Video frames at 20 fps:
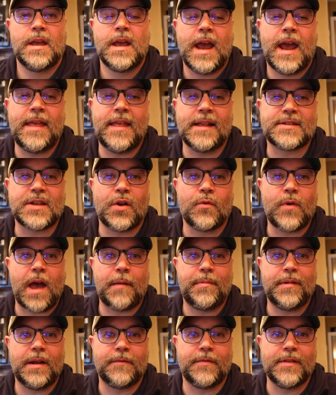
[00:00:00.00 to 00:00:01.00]
Hey, that's going to
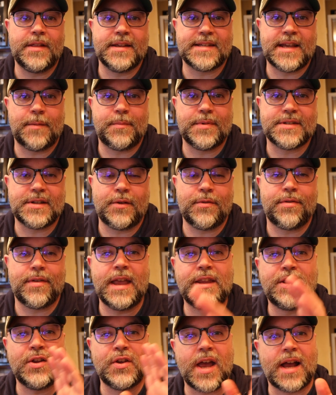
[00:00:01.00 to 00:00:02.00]
wrap it up for this episode.
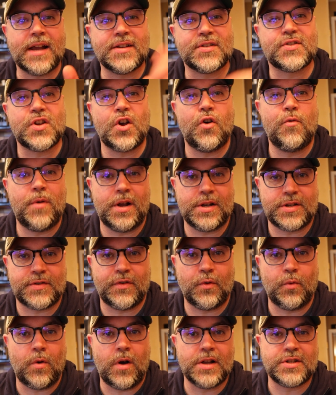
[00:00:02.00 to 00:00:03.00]
Thank you guys so much
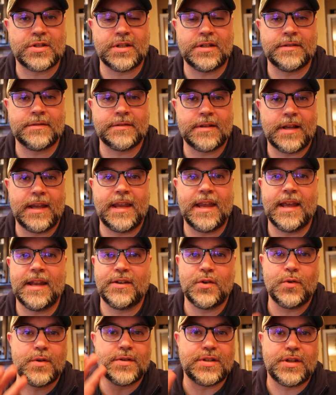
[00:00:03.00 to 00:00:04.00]
for watching. Again,
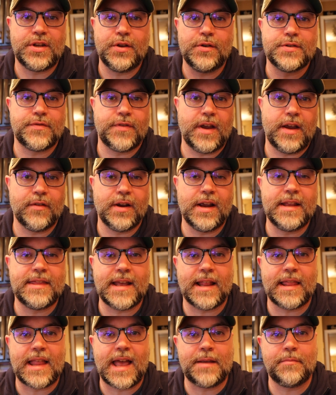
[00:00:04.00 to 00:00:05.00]
do us a huge favor. Hit
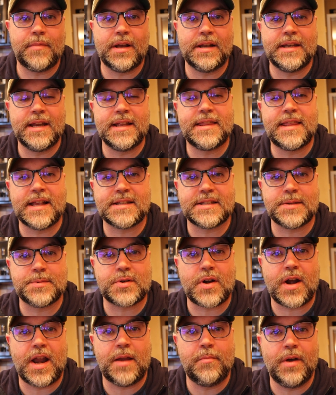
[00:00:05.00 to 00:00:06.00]
that like button, hit that
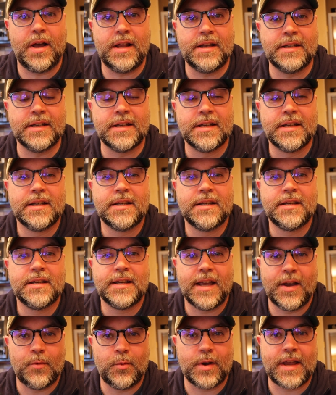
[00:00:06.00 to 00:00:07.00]
subscribe button,
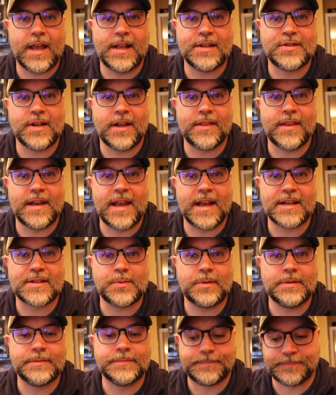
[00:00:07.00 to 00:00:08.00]
and we'll catch you on the next
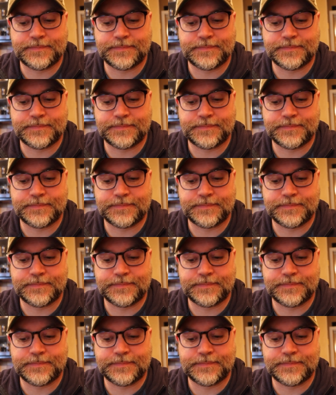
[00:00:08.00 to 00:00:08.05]
one.